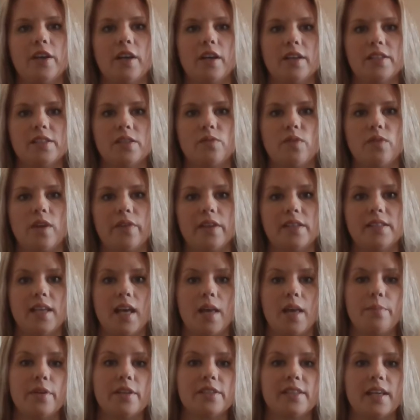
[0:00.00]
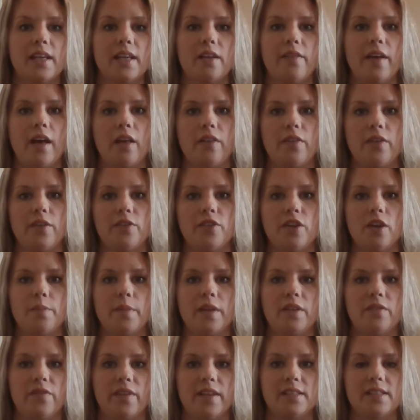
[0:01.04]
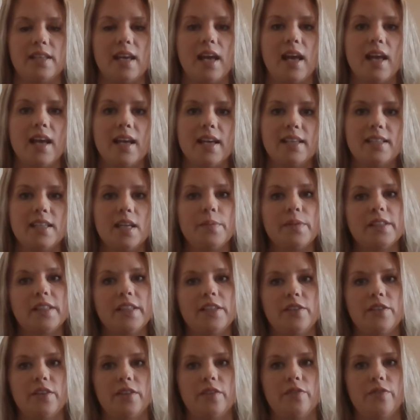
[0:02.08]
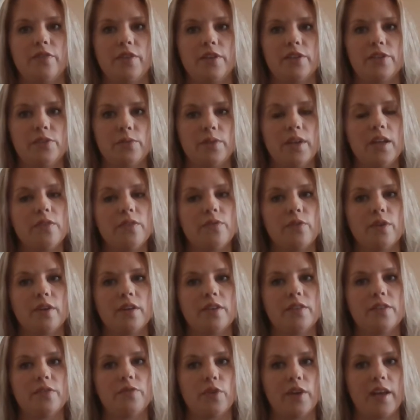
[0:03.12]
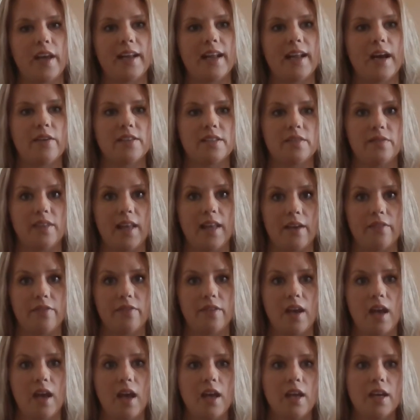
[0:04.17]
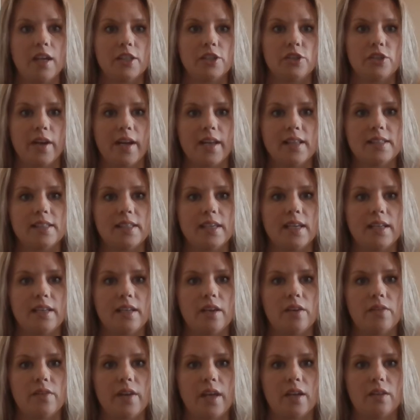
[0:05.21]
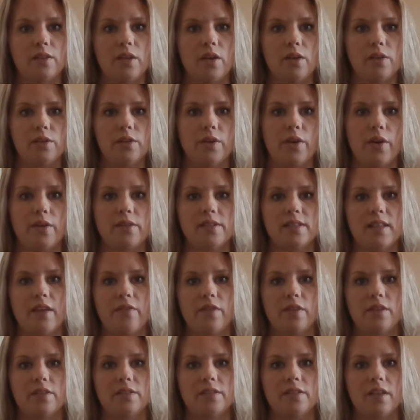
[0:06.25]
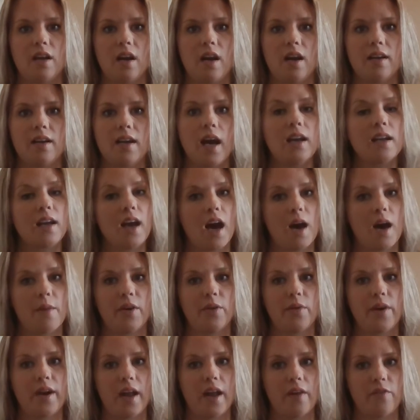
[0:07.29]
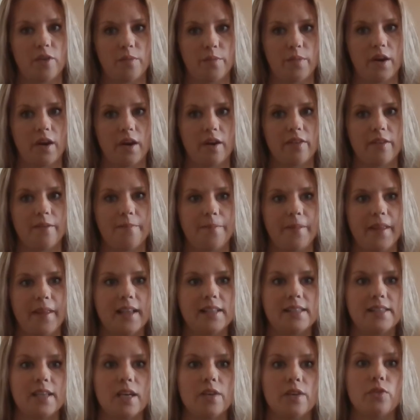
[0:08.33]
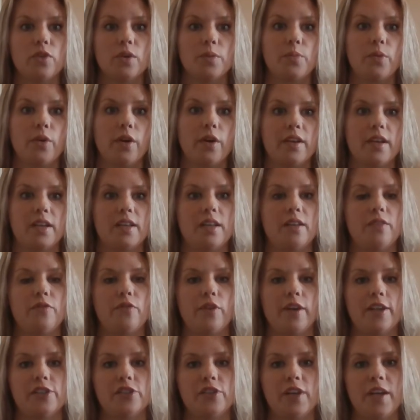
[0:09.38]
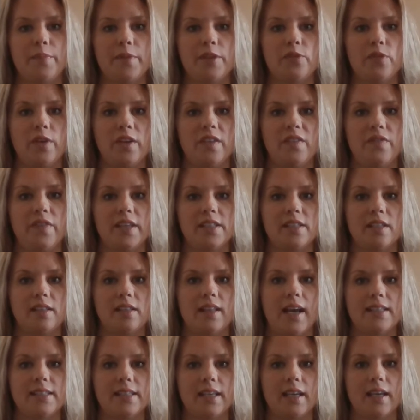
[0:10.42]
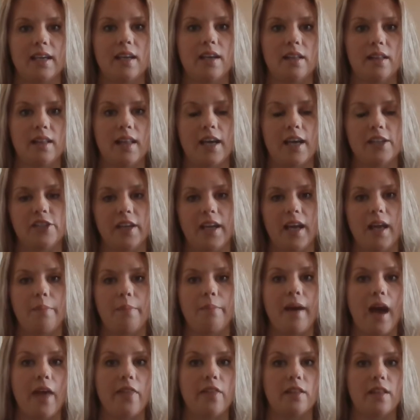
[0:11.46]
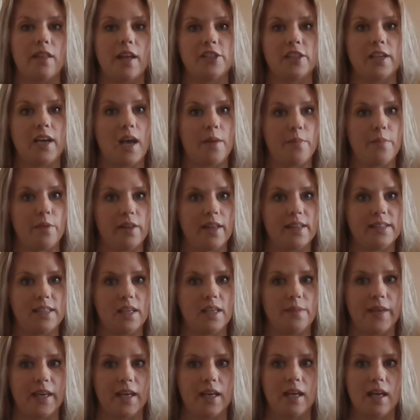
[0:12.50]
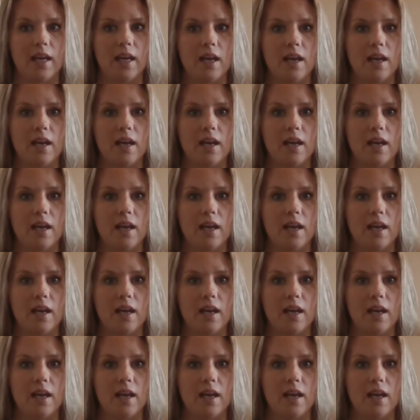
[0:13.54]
occurs in roughly 10% of healthy term infants, typically during the first 24 to 48 hours of life. Transient neonatal low glucose levels are not uncommon right after birth. It's therefore important to differentiate between physiologic and pathologic hypoglycemia.